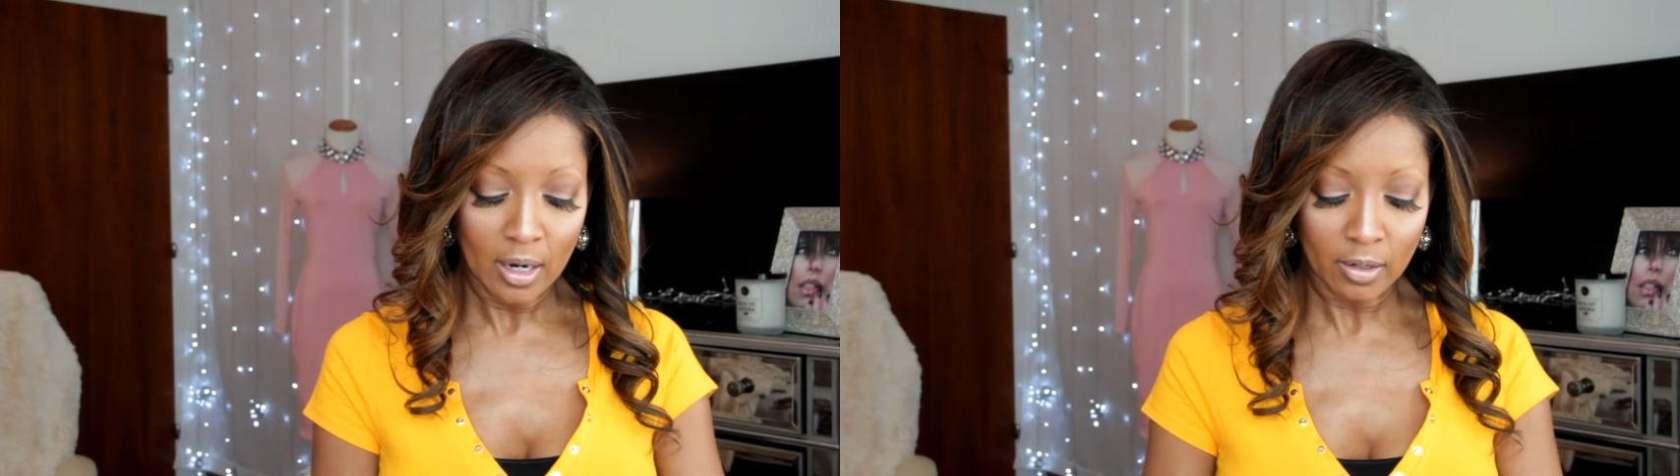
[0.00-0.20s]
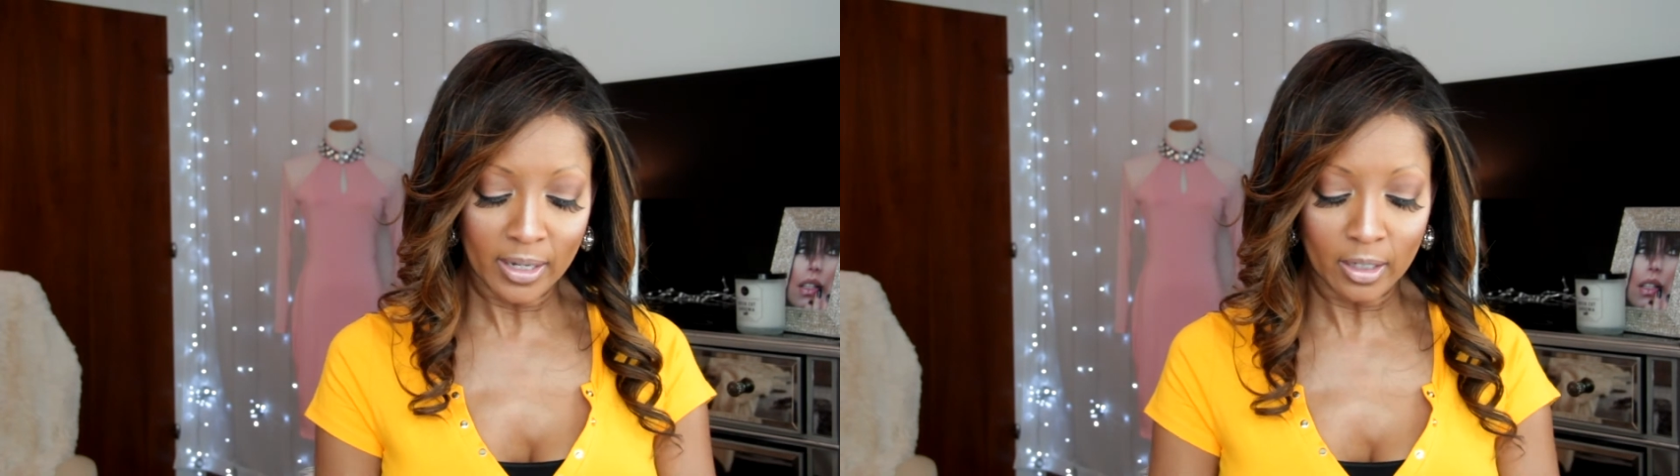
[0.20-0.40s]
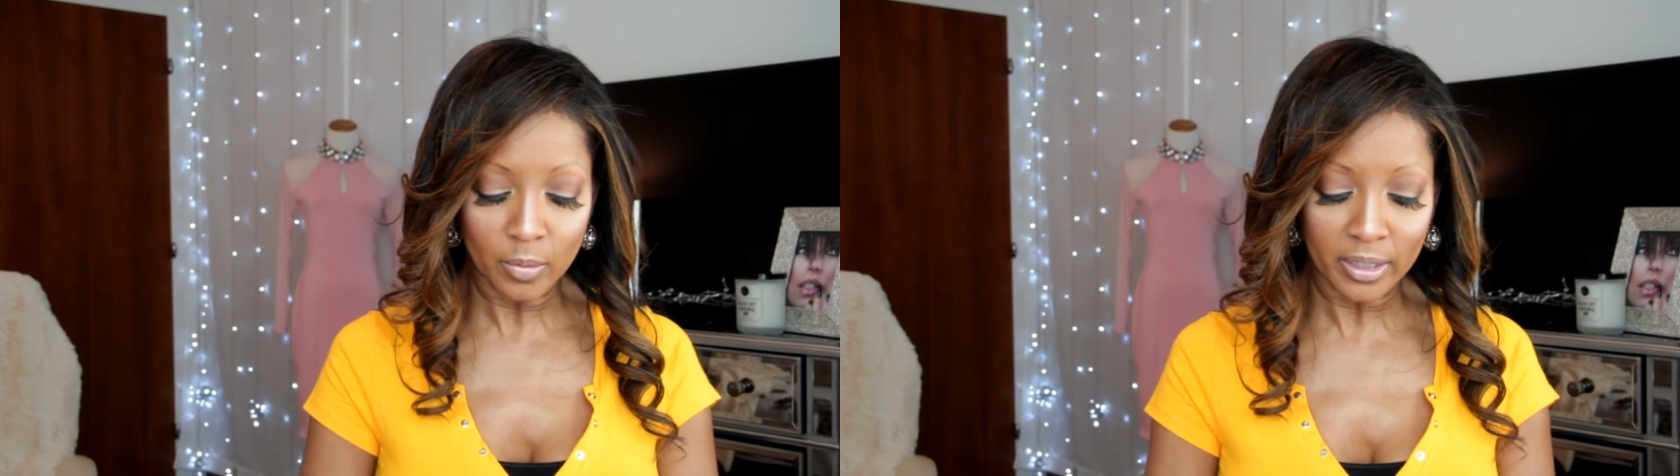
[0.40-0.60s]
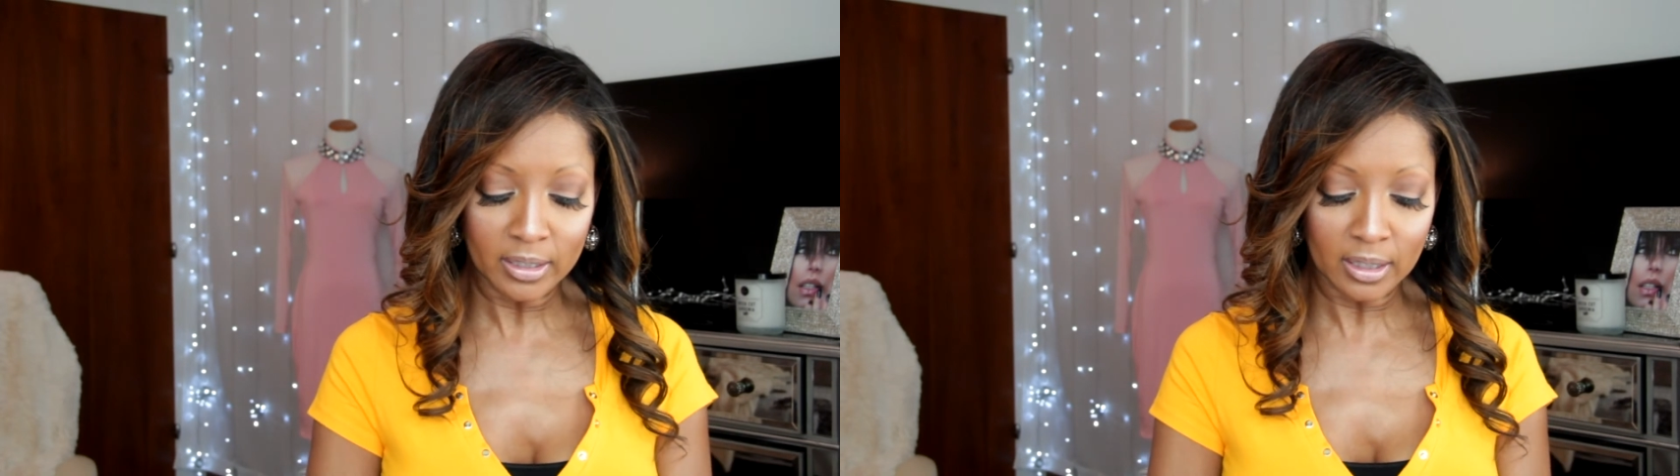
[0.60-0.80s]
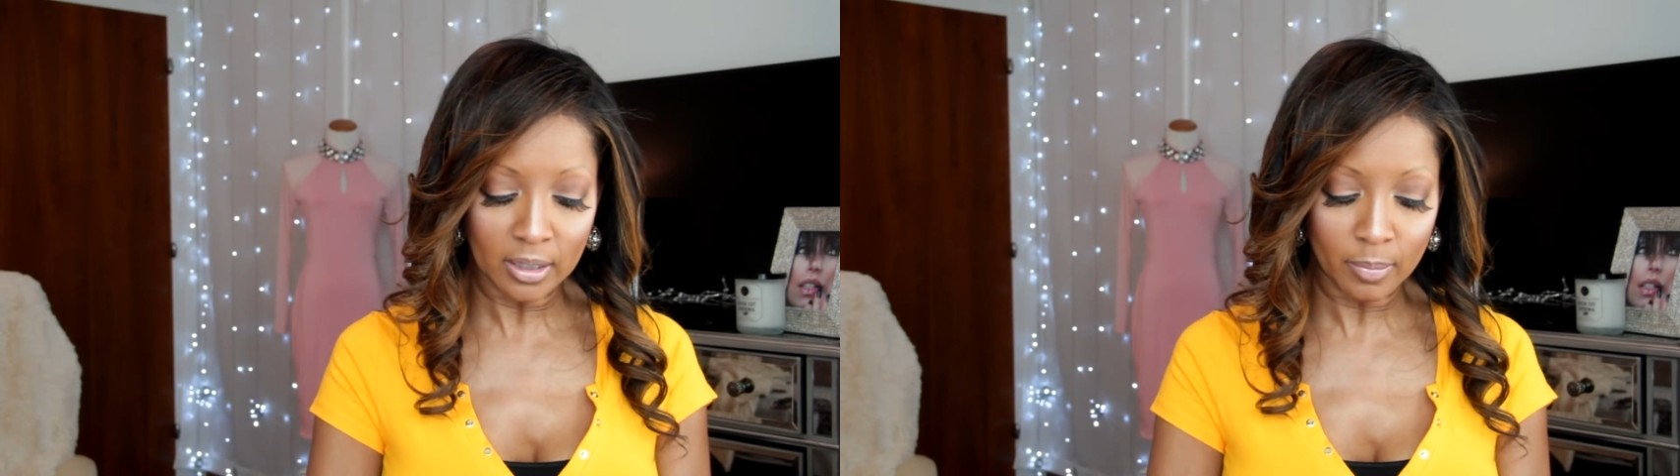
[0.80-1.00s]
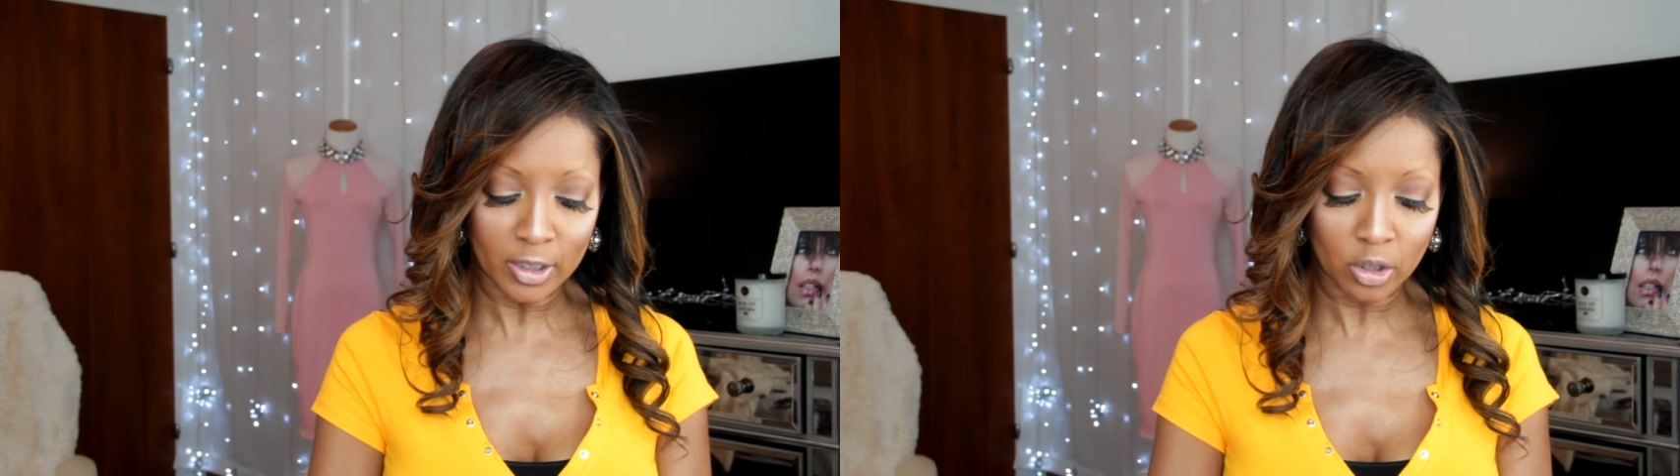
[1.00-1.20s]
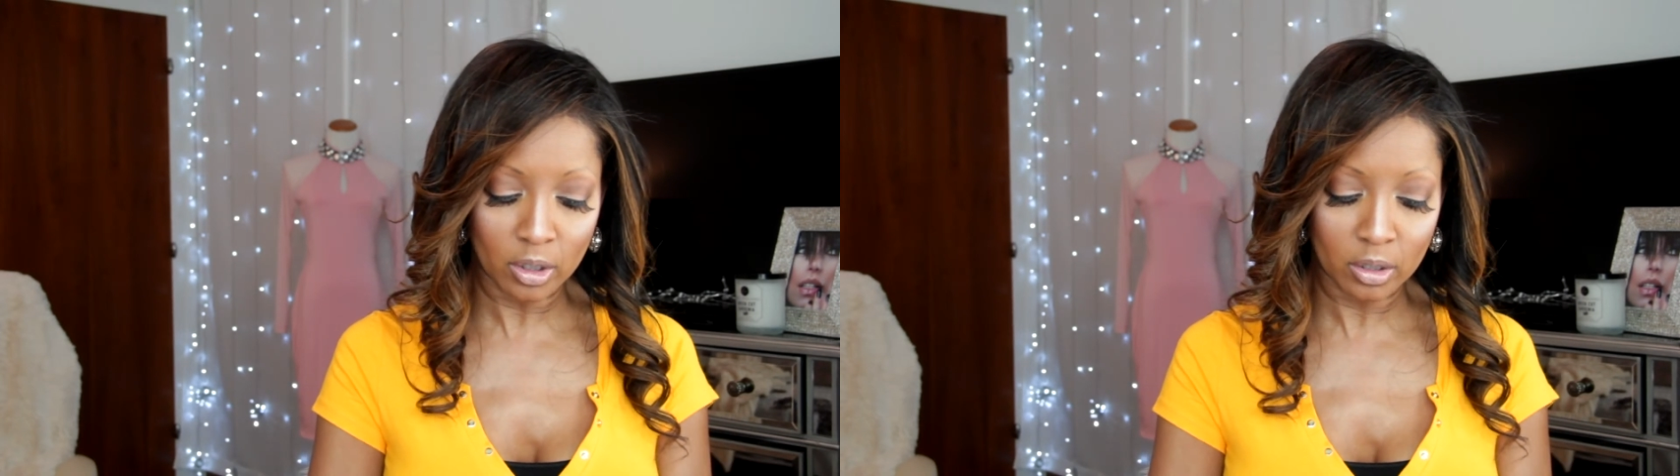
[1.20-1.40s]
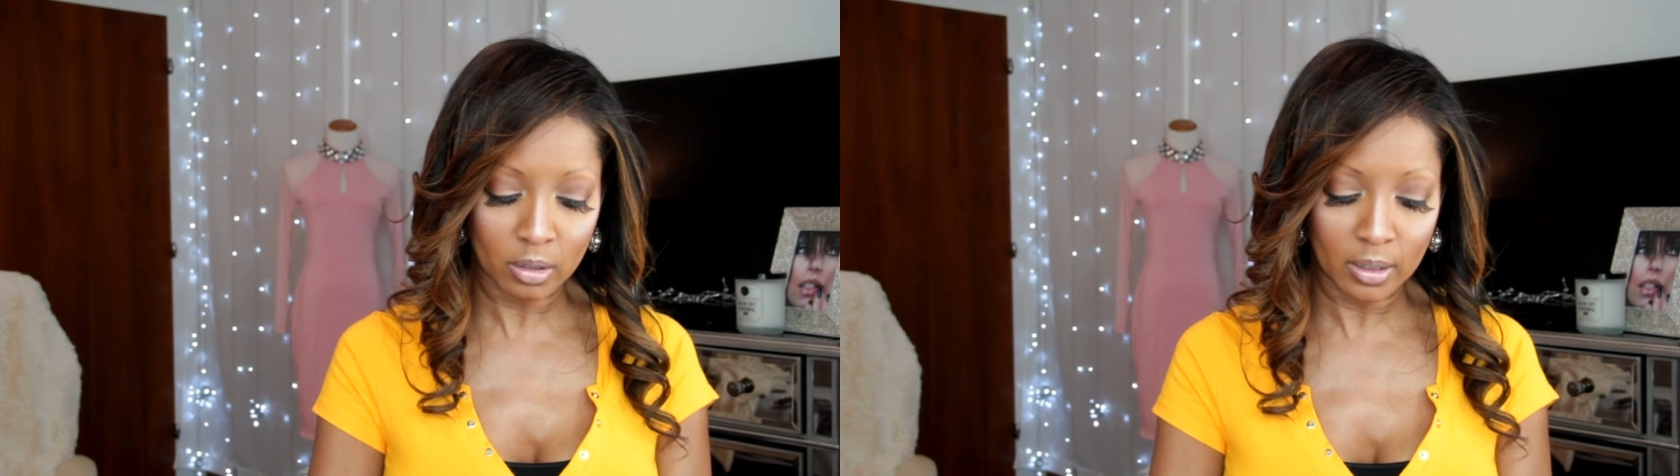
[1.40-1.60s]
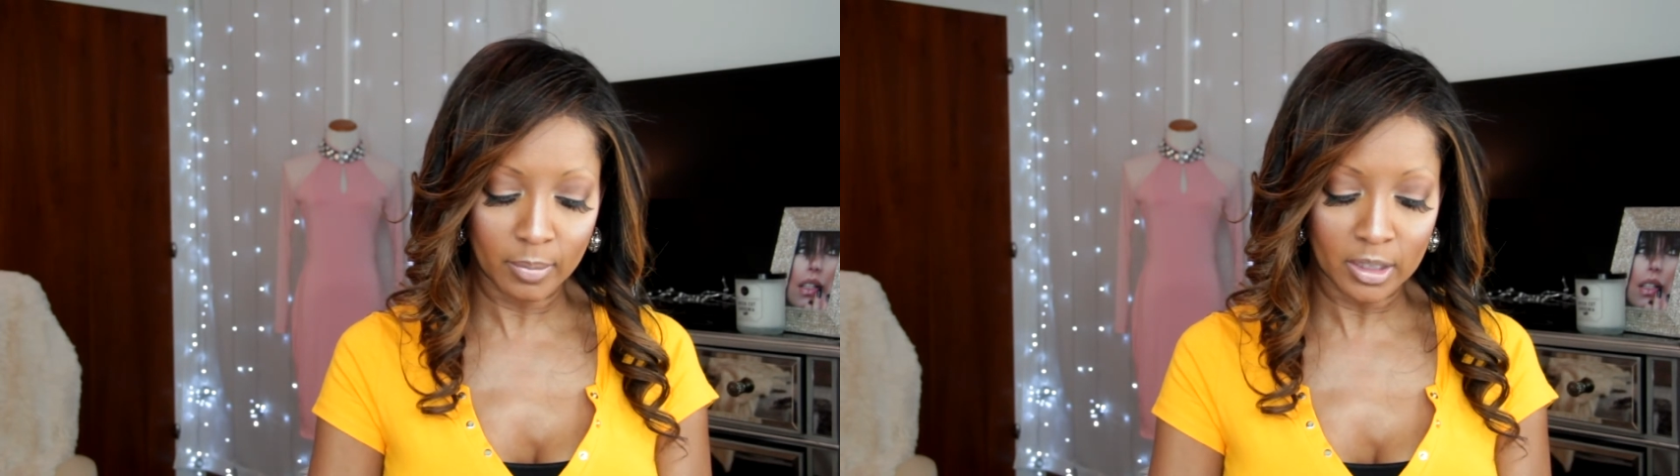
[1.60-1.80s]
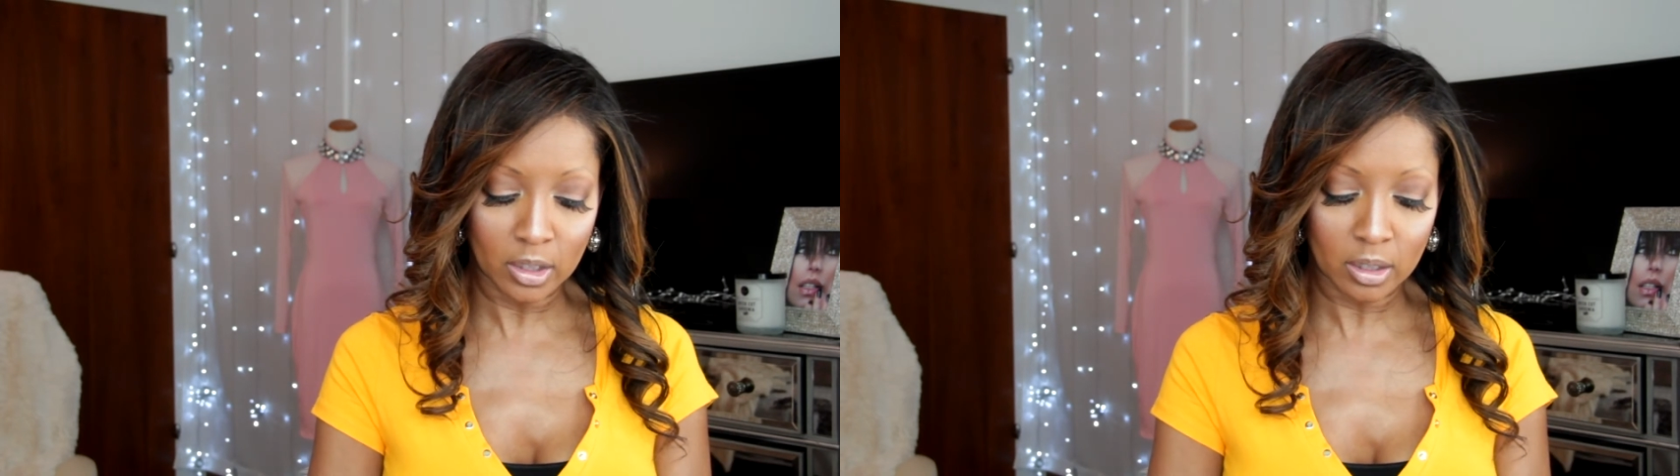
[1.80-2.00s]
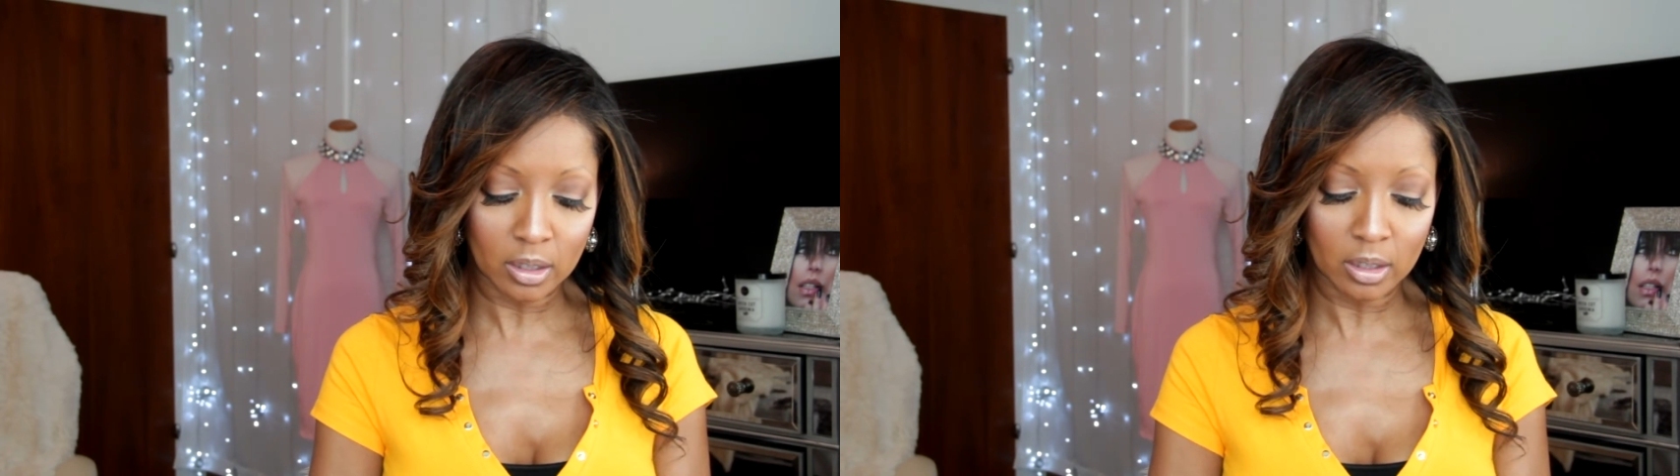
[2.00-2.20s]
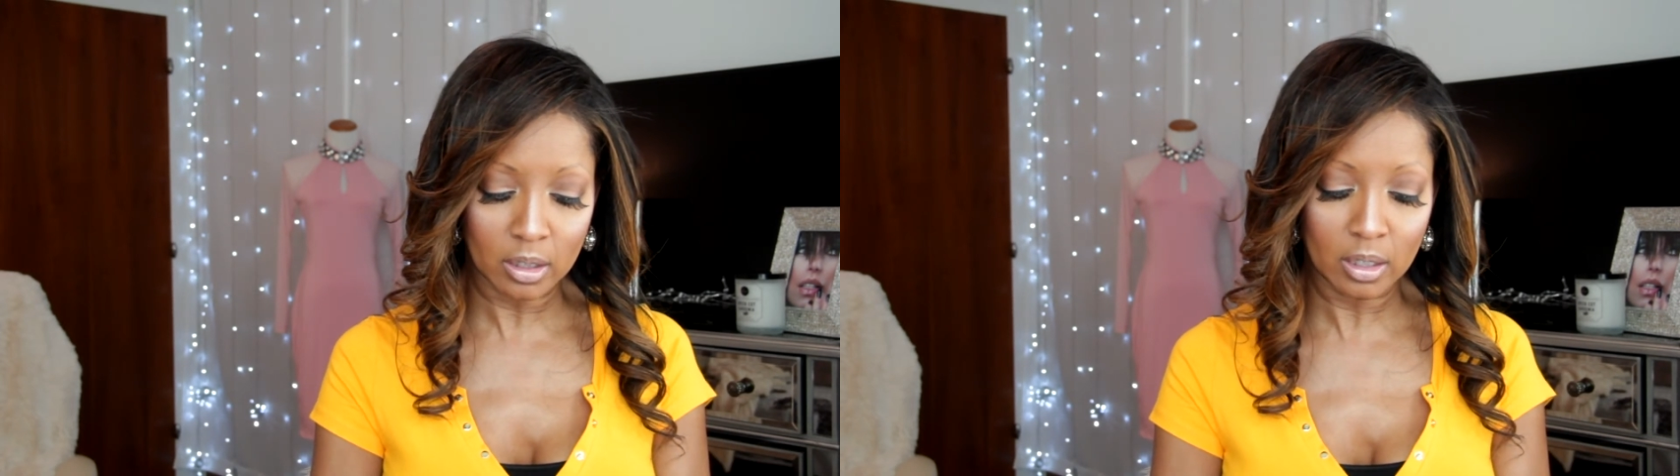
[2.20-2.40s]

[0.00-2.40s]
Okay, I don't want it to get on my shirt, so let me just